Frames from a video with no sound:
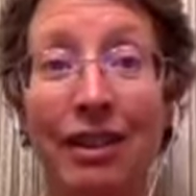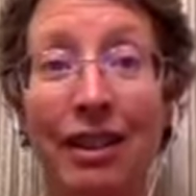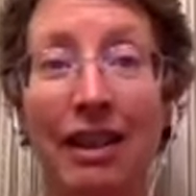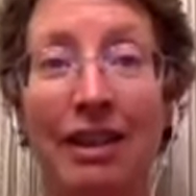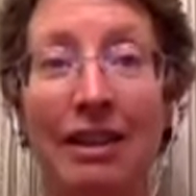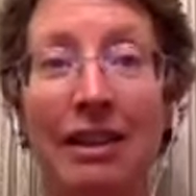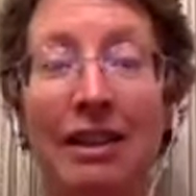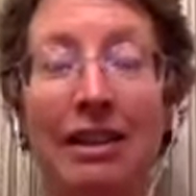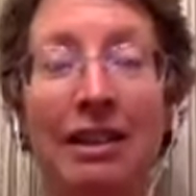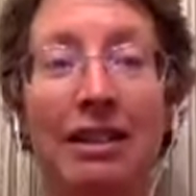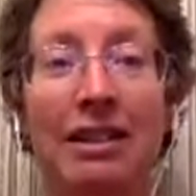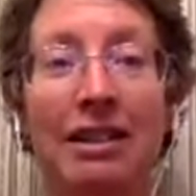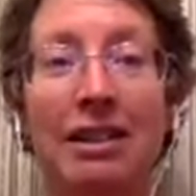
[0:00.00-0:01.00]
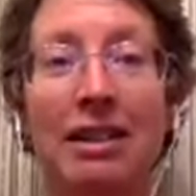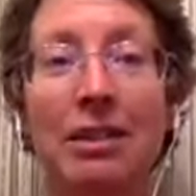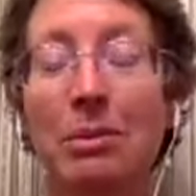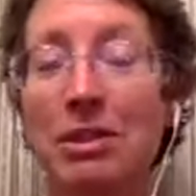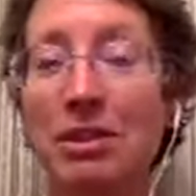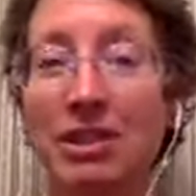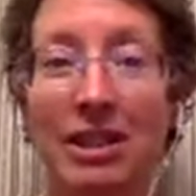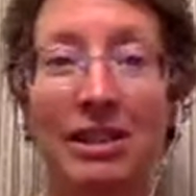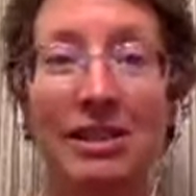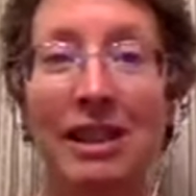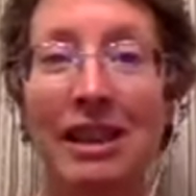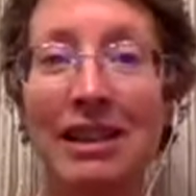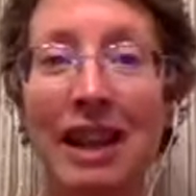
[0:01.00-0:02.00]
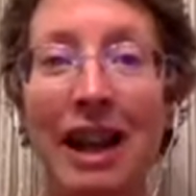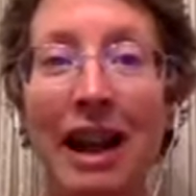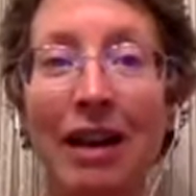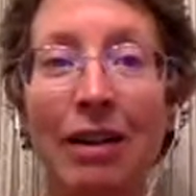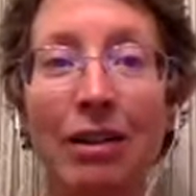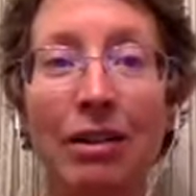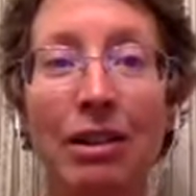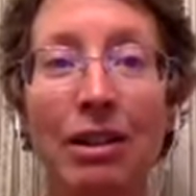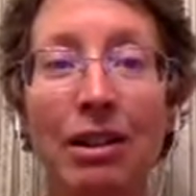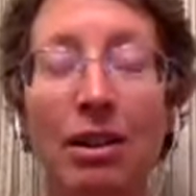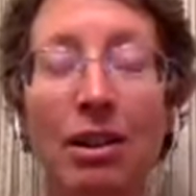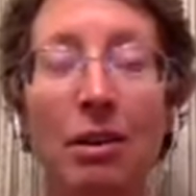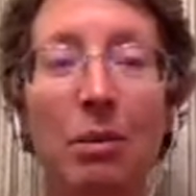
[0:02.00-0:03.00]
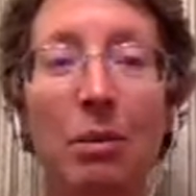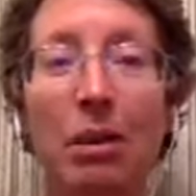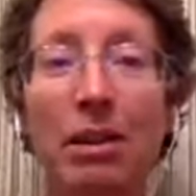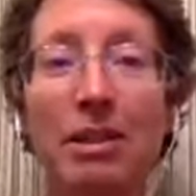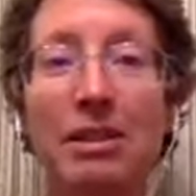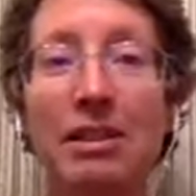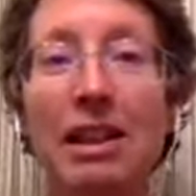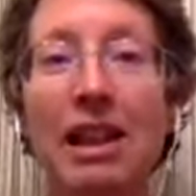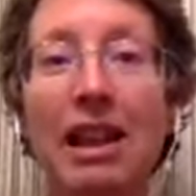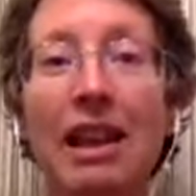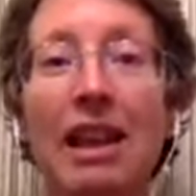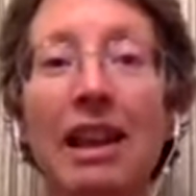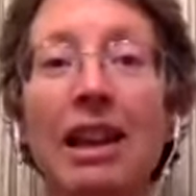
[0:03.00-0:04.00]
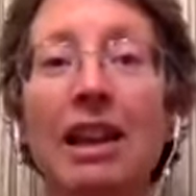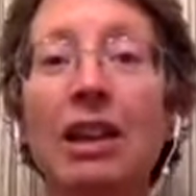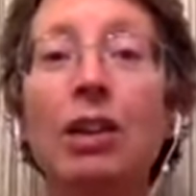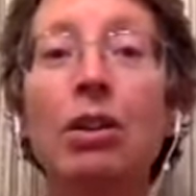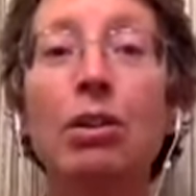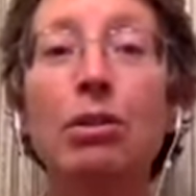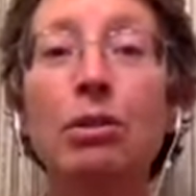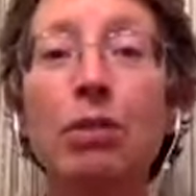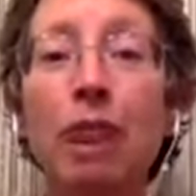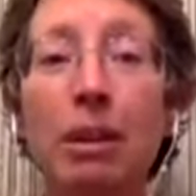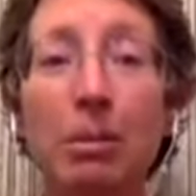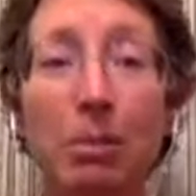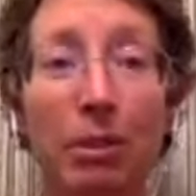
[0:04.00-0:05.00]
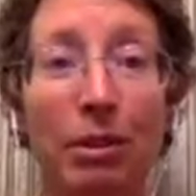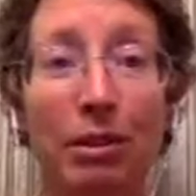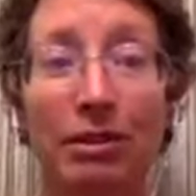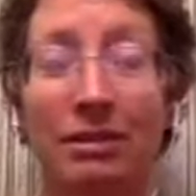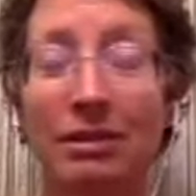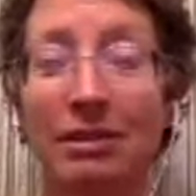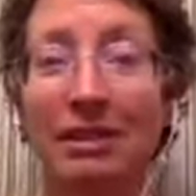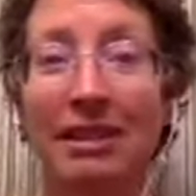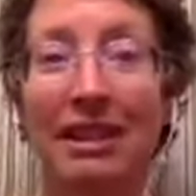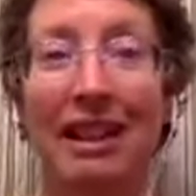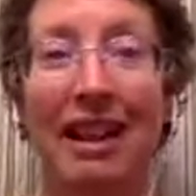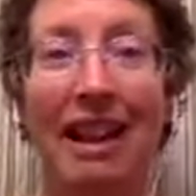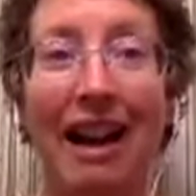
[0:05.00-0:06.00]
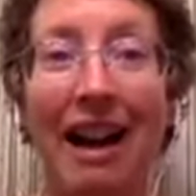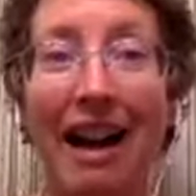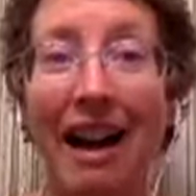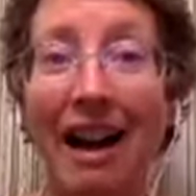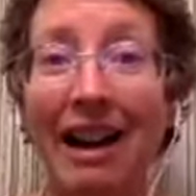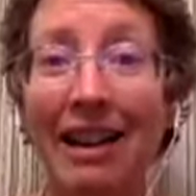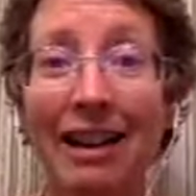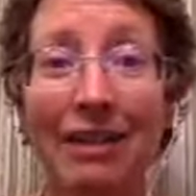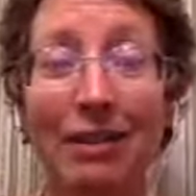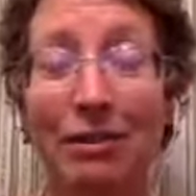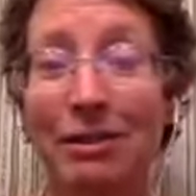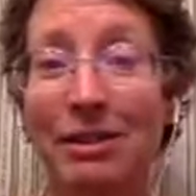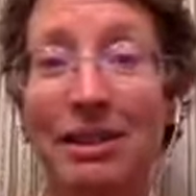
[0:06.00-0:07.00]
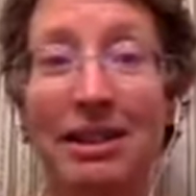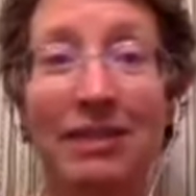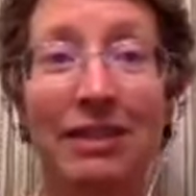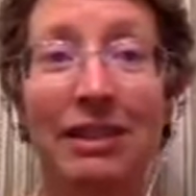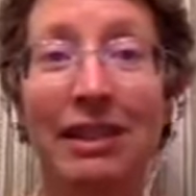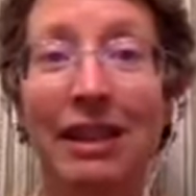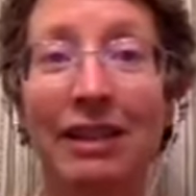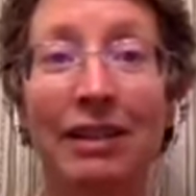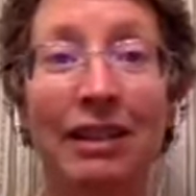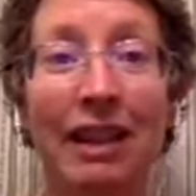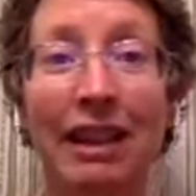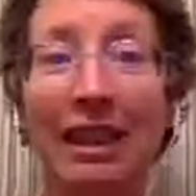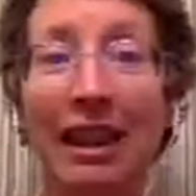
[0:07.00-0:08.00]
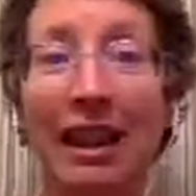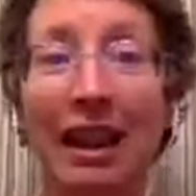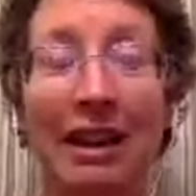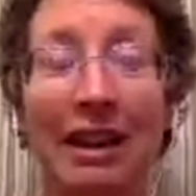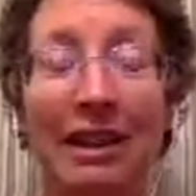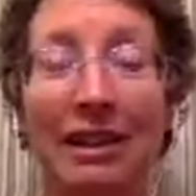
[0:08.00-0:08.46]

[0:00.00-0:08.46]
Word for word: that the, was just sent out was incredible. I never received a letter like that.